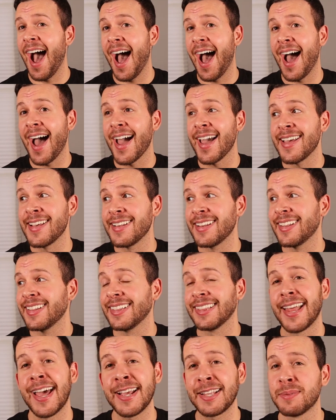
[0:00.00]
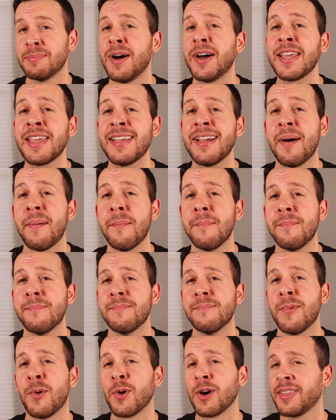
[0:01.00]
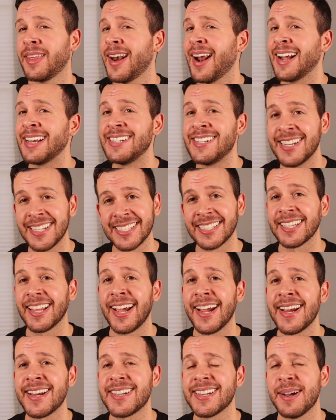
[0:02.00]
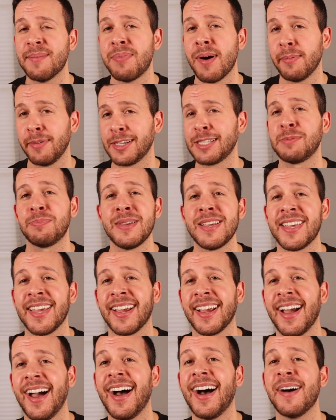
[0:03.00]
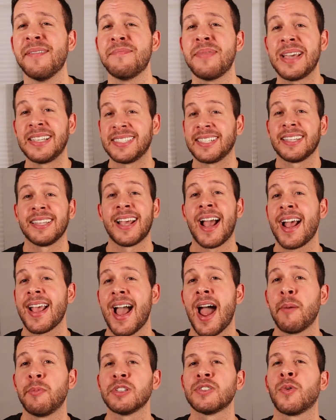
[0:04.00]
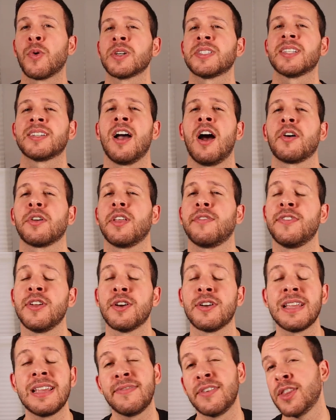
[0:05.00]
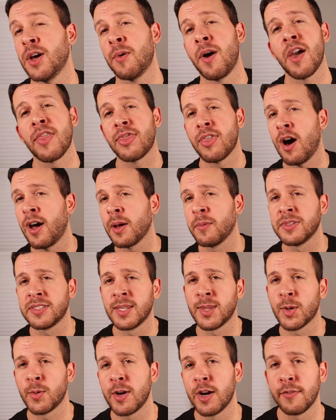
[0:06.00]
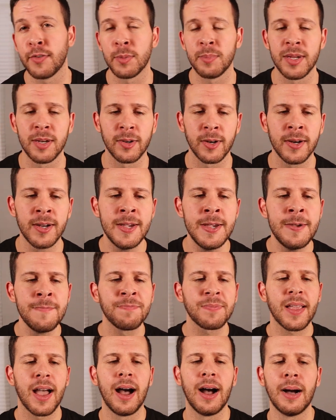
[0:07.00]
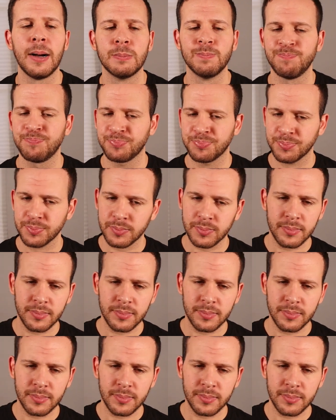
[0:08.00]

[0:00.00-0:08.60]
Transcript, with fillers: I liked money more than I disliked public speaking. Uh, basically, I, I, was forced to conquer the fear, even though I thought it was in the rearview mirror. Um,